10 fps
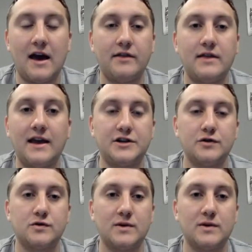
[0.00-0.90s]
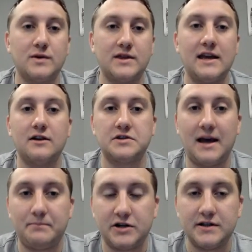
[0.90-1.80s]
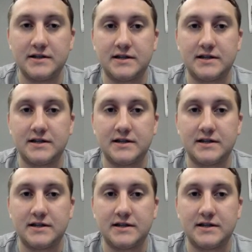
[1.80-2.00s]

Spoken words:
had issues with the interceptions,